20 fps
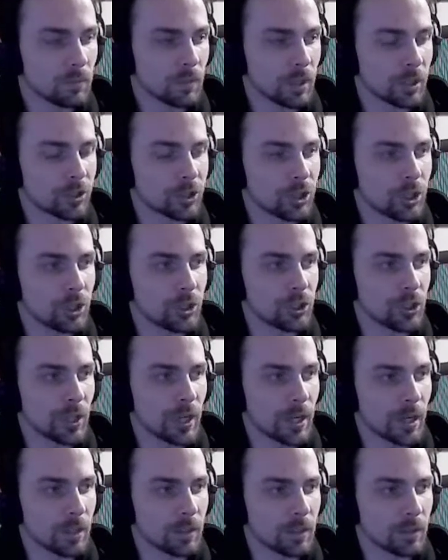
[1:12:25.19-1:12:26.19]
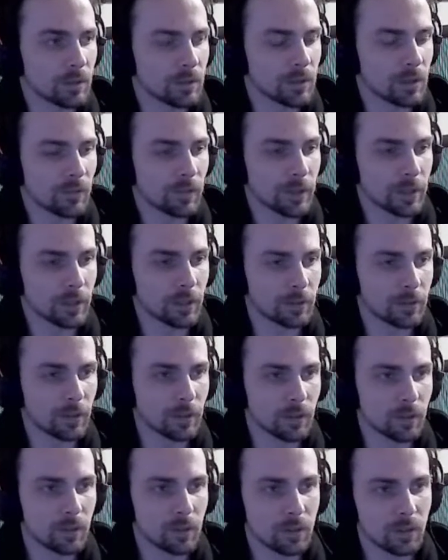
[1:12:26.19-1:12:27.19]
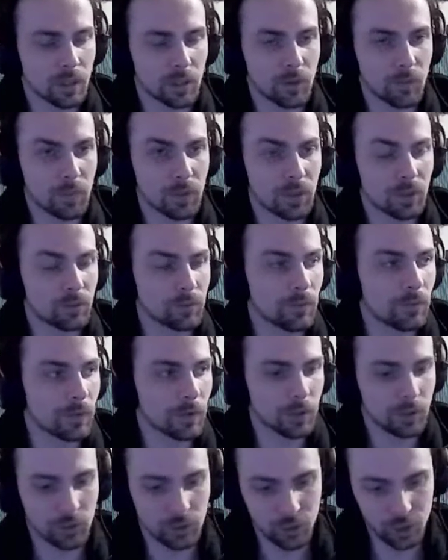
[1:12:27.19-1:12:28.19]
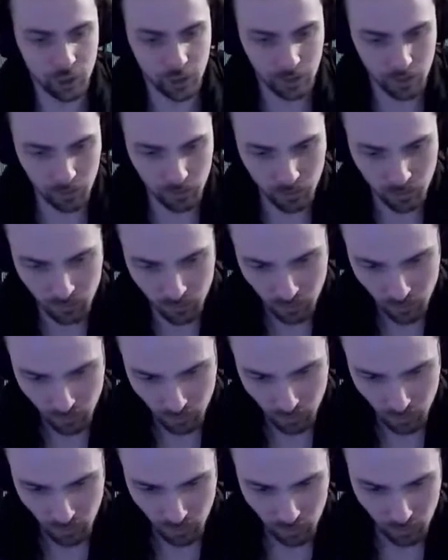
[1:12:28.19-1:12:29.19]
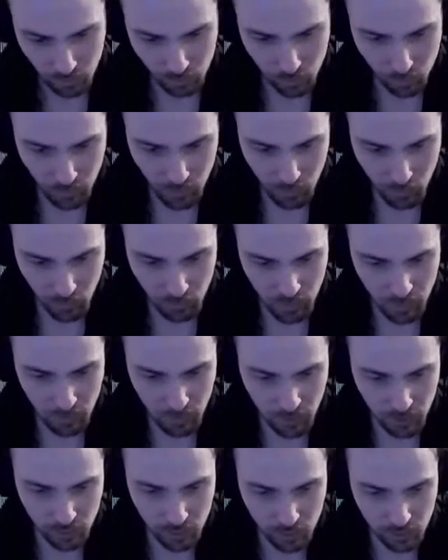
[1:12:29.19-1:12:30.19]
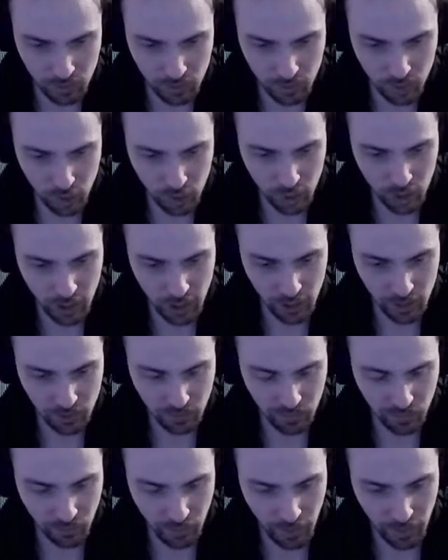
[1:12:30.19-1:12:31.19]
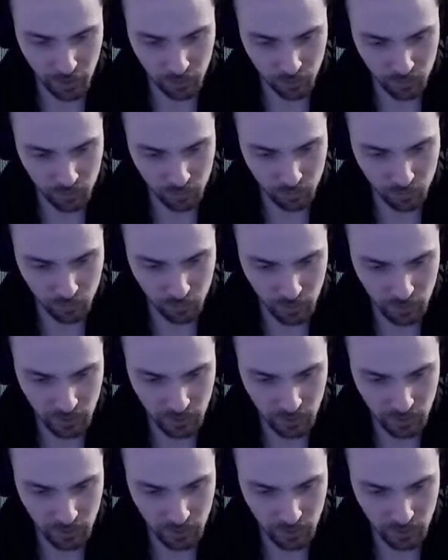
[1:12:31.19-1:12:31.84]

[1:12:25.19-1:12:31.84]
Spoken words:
Like chit-chat and stuff like that. I compare that to fucking chicken. To me, when people are just chit-chatting for hours, to me it's